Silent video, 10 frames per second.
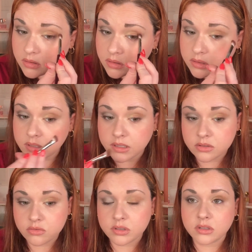It's a nice
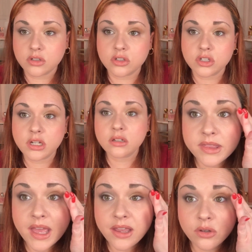transition shade.
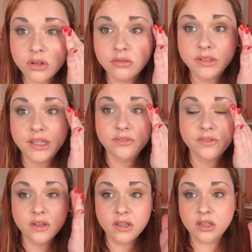That you could leave
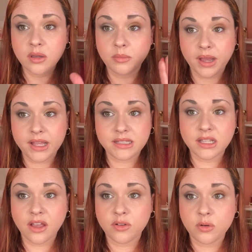by
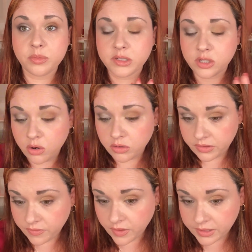itself and it would be totally
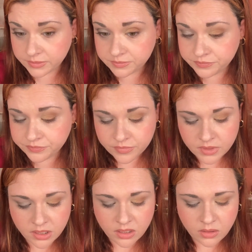fine.
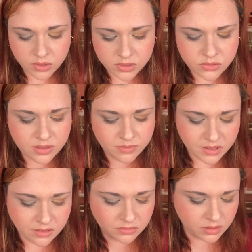I want to do
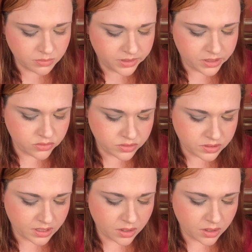something a little bit interesting.